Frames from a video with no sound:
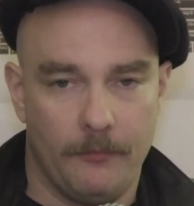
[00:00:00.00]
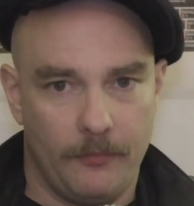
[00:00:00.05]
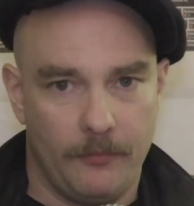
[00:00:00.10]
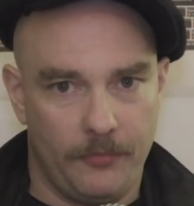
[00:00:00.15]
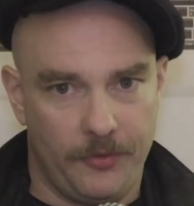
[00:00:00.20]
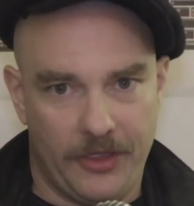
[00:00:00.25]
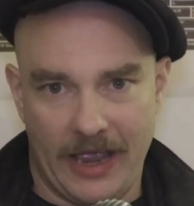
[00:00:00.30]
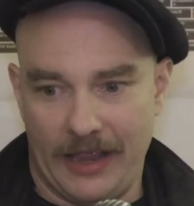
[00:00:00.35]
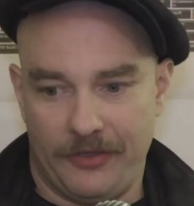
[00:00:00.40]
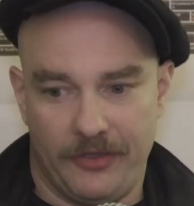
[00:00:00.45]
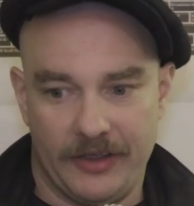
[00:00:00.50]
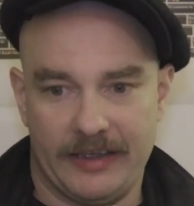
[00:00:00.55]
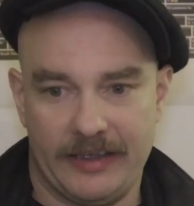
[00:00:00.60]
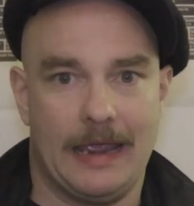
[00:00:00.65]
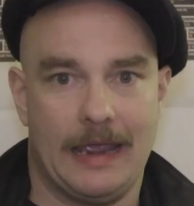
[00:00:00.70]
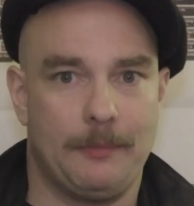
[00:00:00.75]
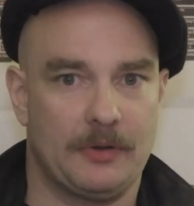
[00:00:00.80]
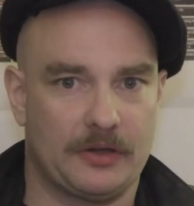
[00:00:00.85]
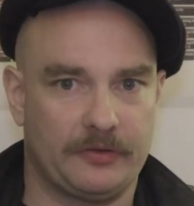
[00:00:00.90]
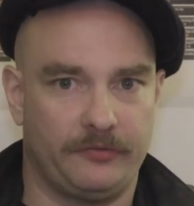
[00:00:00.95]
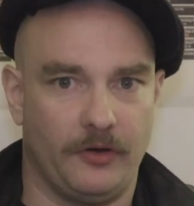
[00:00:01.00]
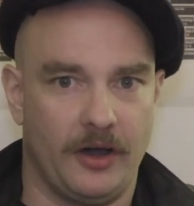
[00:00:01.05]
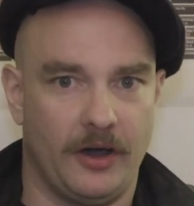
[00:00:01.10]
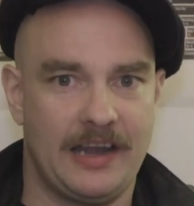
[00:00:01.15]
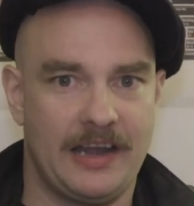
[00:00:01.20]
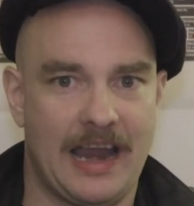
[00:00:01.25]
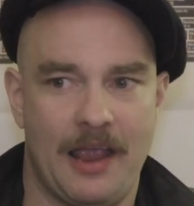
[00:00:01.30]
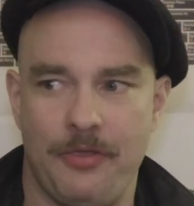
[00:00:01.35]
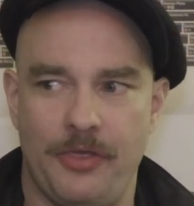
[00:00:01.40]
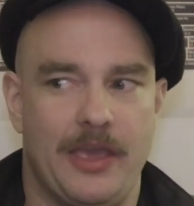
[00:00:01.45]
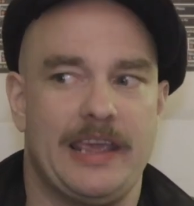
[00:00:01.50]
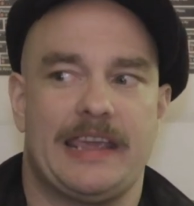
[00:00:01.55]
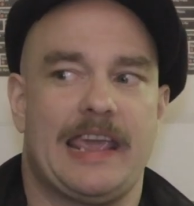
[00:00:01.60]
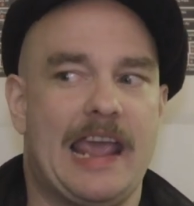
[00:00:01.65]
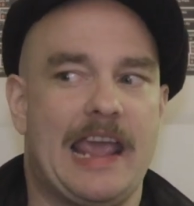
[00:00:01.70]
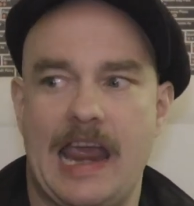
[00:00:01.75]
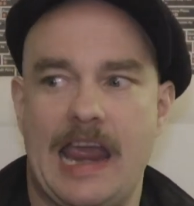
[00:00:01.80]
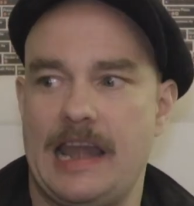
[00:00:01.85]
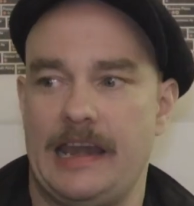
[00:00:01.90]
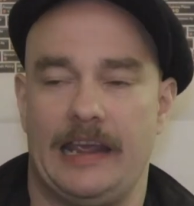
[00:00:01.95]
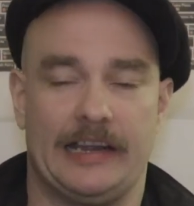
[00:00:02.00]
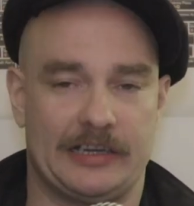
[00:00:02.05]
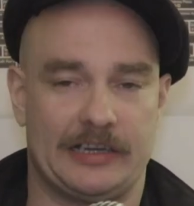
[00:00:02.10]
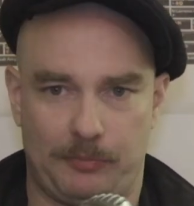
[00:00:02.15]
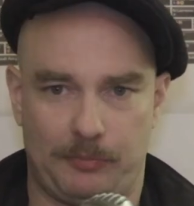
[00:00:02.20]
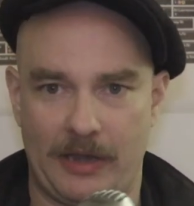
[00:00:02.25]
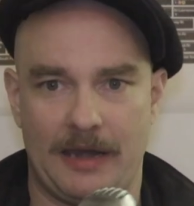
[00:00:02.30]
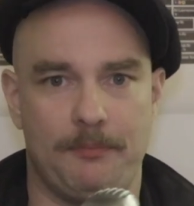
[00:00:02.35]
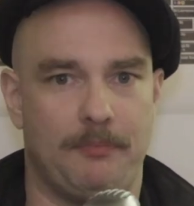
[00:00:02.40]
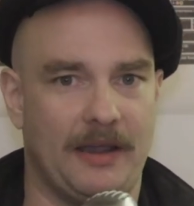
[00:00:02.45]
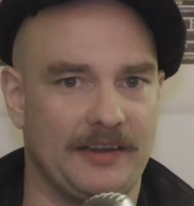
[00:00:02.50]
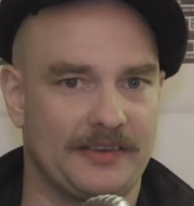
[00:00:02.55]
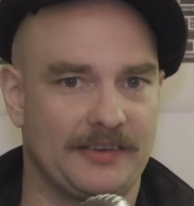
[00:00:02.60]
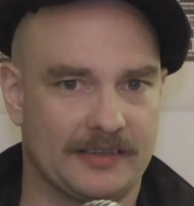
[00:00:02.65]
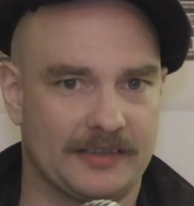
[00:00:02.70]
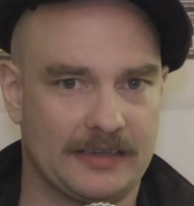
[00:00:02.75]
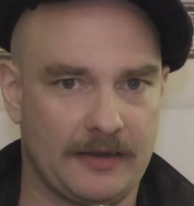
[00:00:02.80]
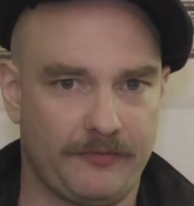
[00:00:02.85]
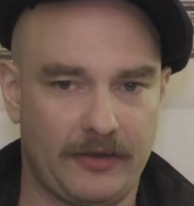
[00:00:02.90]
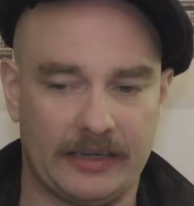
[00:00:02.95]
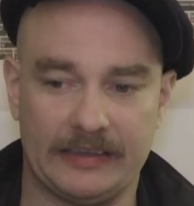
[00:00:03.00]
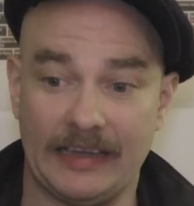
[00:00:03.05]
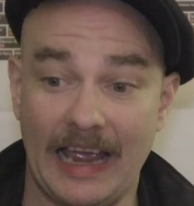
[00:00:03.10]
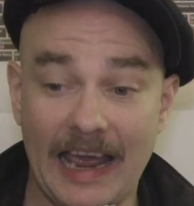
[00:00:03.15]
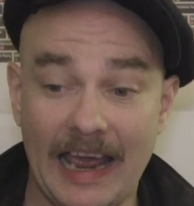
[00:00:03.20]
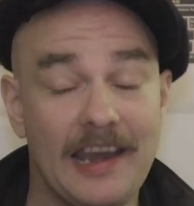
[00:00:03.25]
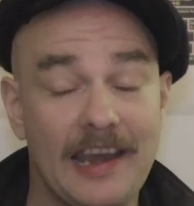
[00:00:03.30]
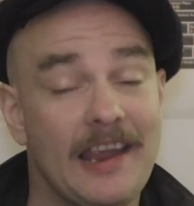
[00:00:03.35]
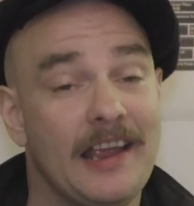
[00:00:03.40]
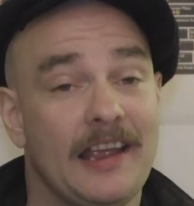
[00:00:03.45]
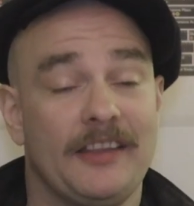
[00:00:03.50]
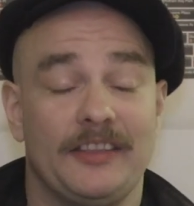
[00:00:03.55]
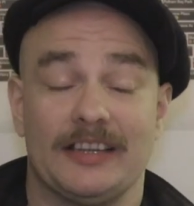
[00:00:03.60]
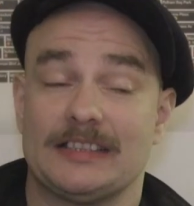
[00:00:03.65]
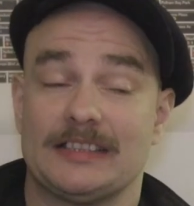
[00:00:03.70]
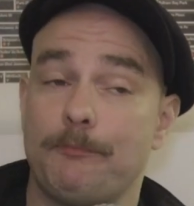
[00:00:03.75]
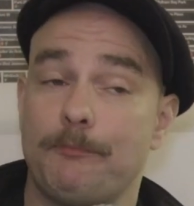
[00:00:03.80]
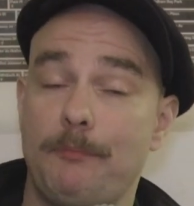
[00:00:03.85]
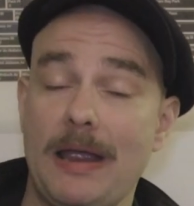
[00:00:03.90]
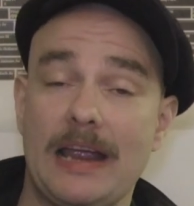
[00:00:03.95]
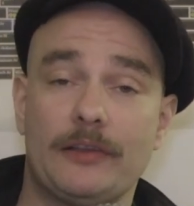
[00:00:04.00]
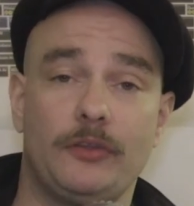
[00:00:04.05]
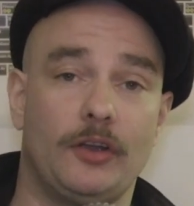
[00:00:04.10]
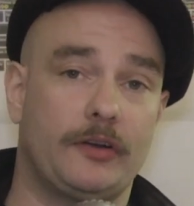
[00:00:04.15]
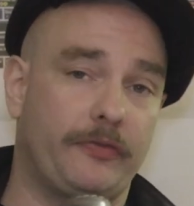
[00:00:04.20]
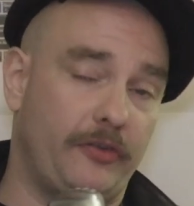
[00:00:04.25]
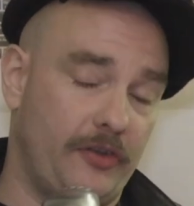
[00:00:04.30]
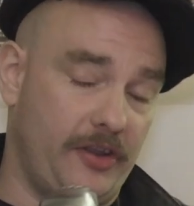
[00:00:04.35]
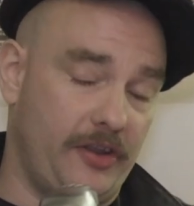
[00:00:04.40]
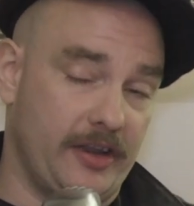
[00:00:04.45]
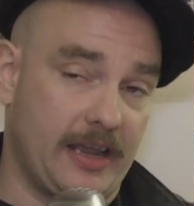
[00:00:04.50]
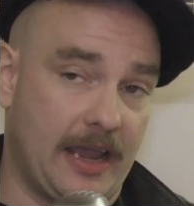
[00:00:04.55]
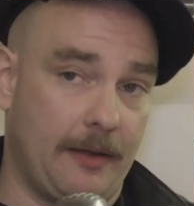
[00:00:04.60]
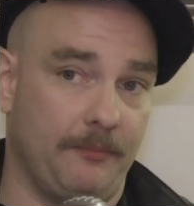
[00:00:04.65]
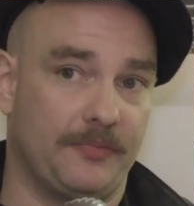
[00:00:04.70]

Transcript: that the game is fun and they can't explain basic stuff like that, that's a bad look for the game.